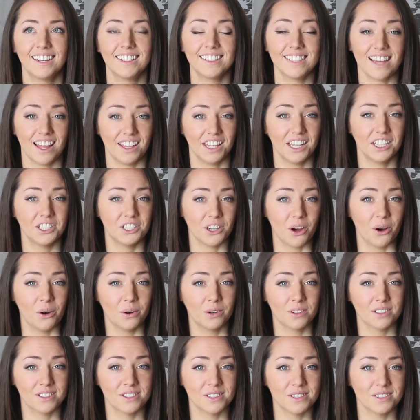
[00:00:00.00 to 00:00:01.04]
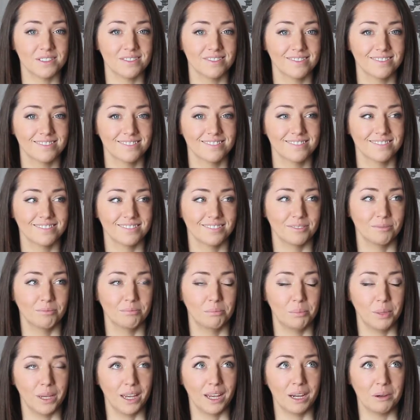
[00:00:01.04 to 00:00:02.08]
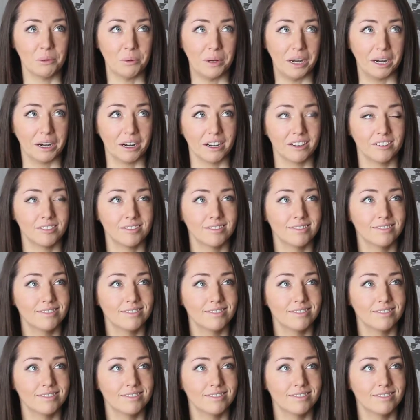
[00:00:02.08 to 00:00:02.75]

telling jokes, being weird.